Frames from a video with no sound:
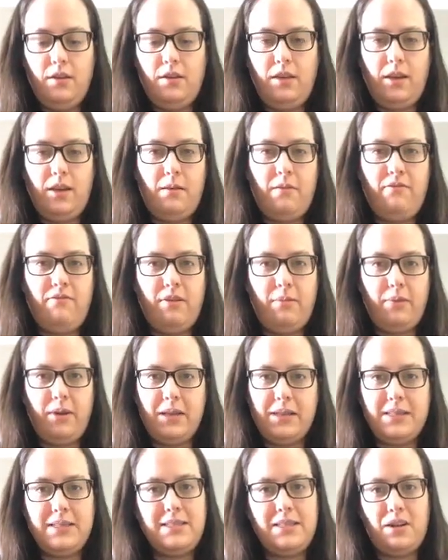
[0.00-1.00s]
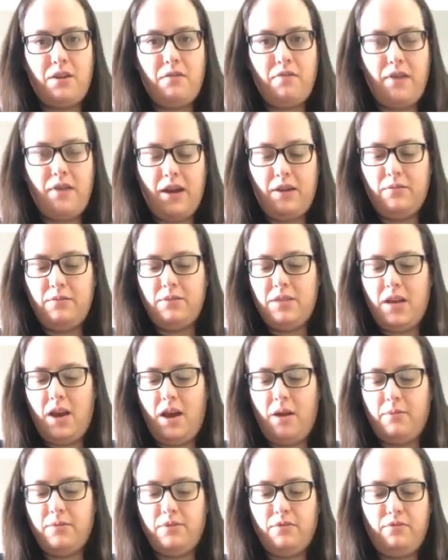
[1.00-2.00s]
amphibians that are found,
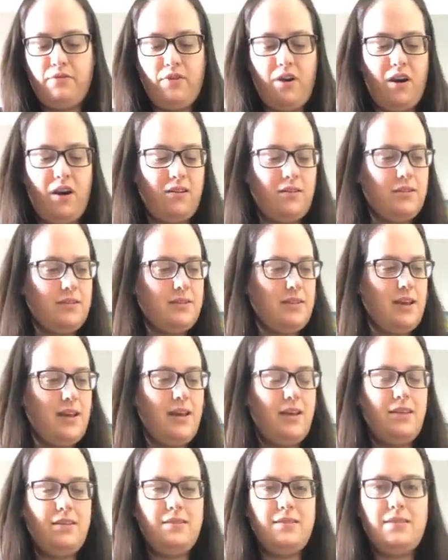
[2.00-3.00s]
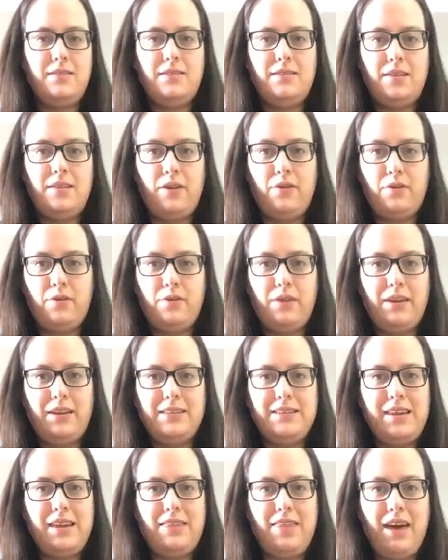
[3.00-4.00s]
so frogs and other
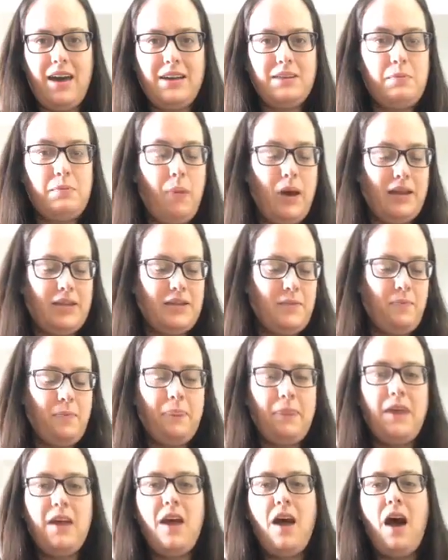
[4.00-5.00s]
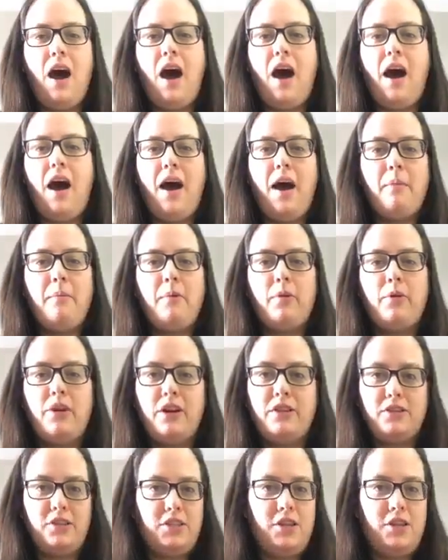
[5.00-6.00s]
things like that. But we're
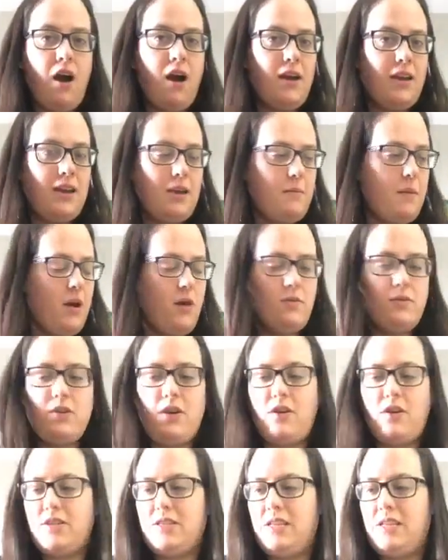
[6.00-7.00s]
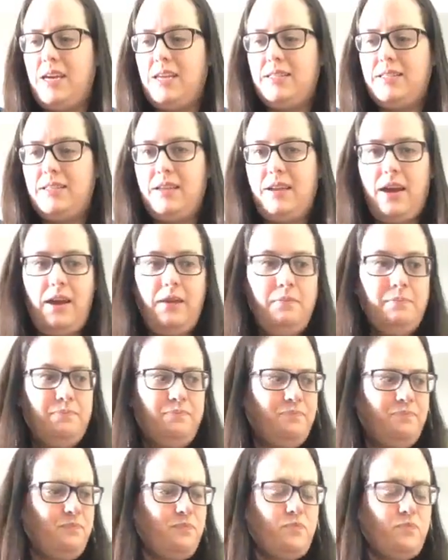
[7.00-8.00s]
not just talking about our snakes today.
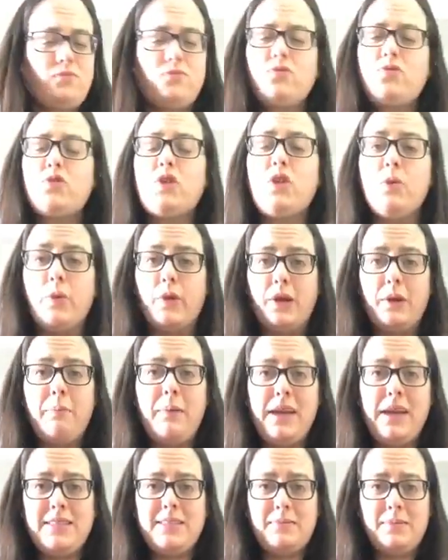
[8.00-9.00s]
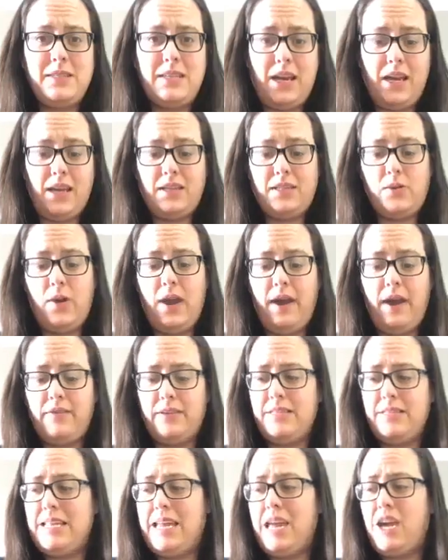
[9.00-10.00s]
We're going to make some snakes. So I have a
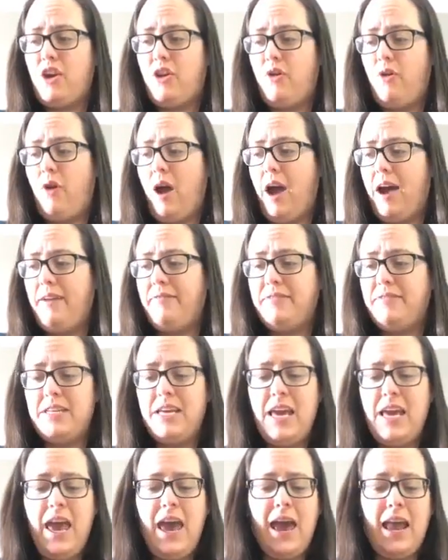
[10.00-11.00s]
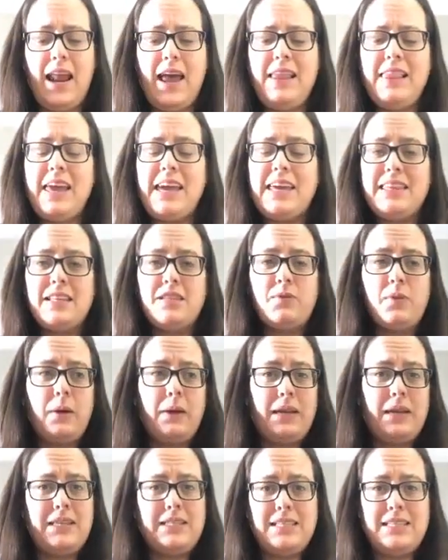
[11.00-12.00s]
snake craft, and I like this one
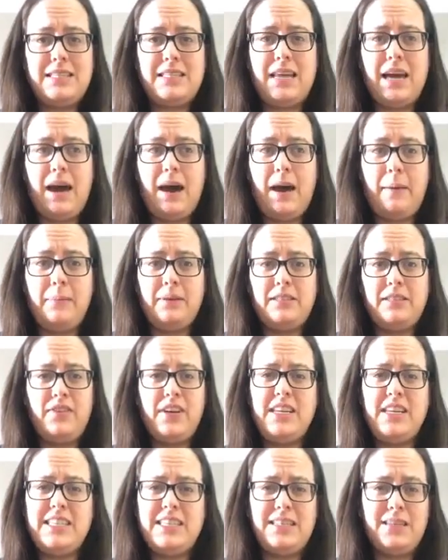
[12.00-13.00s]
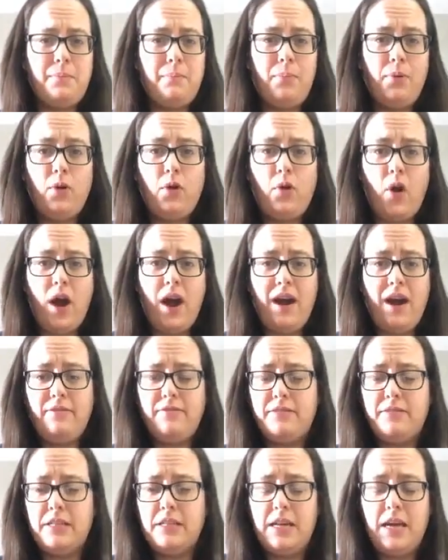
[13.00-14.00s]
because it's a very simple
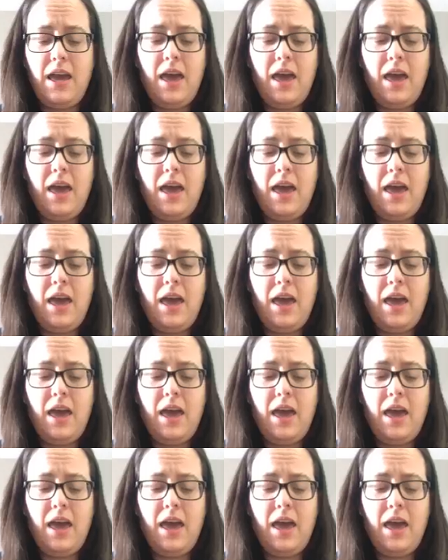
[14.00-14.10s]
craft,